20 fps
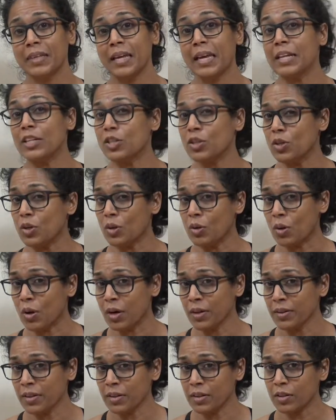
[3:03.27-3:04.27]
It's
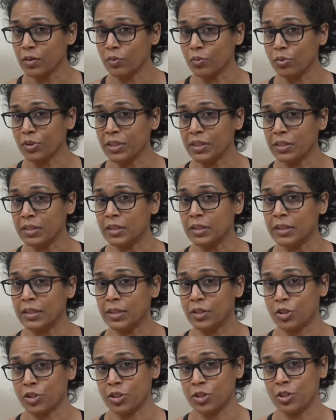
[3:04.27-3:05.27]
not the real
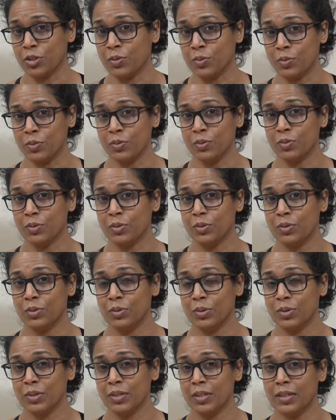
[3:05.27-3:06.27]
issue.
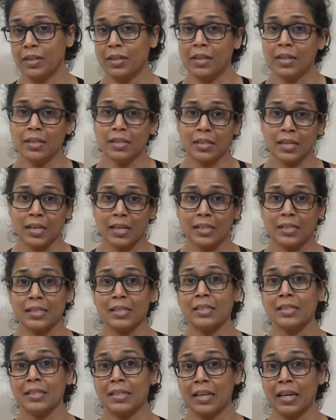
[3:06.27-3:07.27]
In this case,
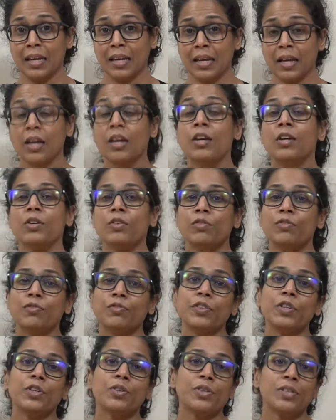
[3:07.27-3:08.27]
he's saying
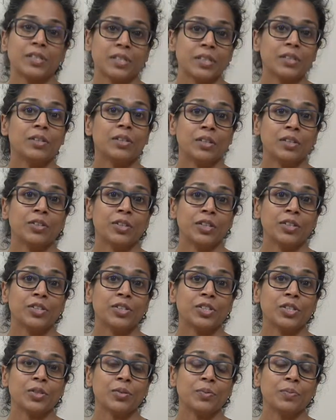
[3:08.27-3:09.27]
fear is the
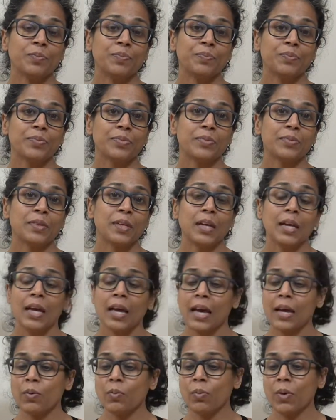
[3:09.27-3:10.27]
issue.
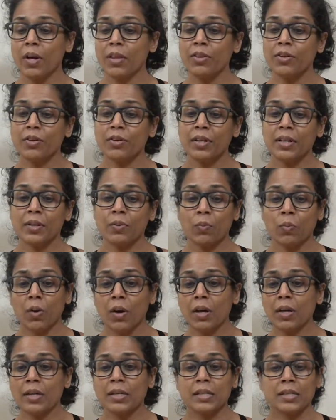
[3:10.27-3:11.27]
And whether it
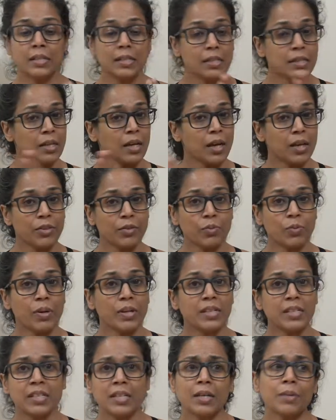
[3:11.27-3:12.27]
was the other
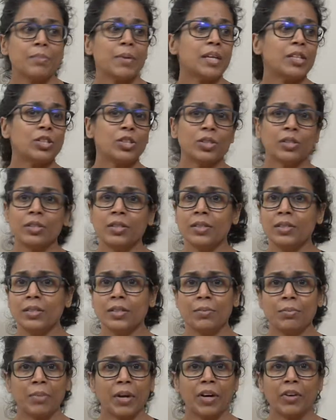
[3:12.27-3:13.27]
ones that I mentioned,
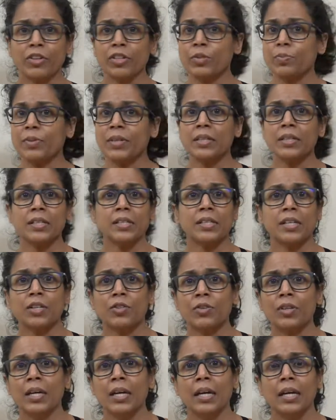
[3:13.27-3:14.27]
embarrassment,
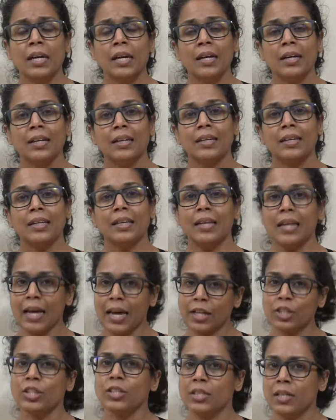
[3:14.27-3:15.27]
etc., it
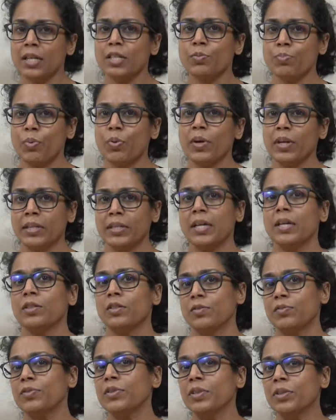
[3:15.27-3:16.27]
actually does boil down
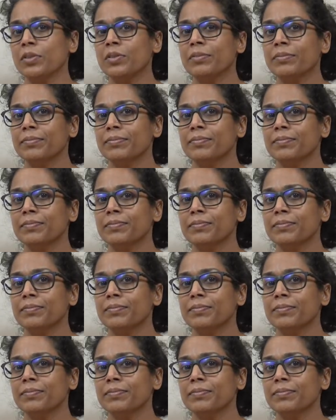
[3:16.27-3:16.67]
to fear.